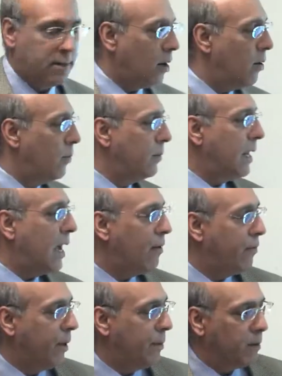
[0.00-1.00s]
so
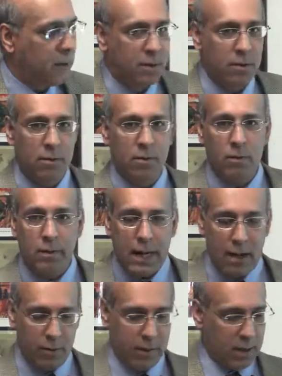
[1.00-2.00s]
now if we were to,
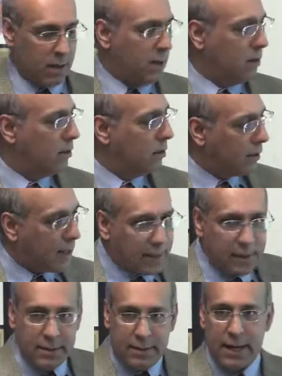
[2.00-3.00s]
now we're going to look
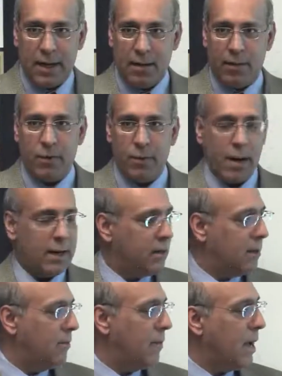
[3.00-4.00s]
at the center of the
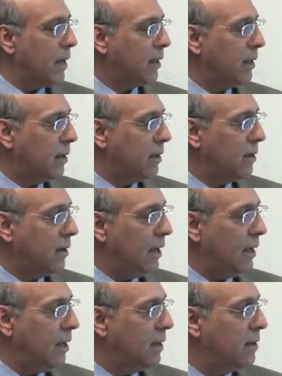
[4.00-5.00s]
retina, the macula,
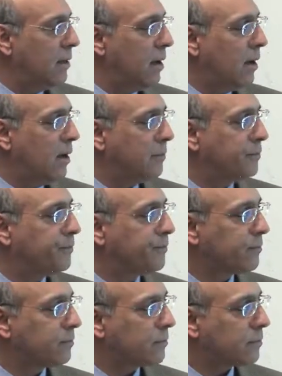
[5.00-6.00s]
and um,
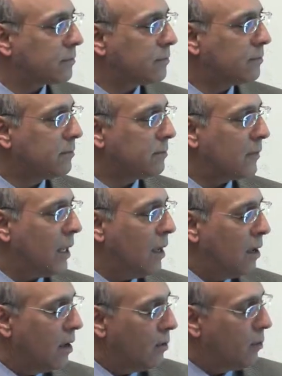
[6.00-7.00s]

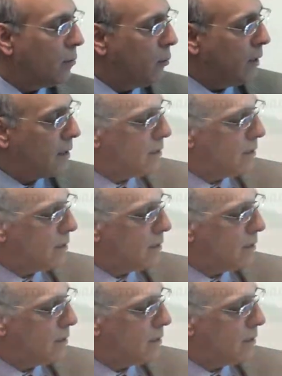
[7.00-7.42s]
what we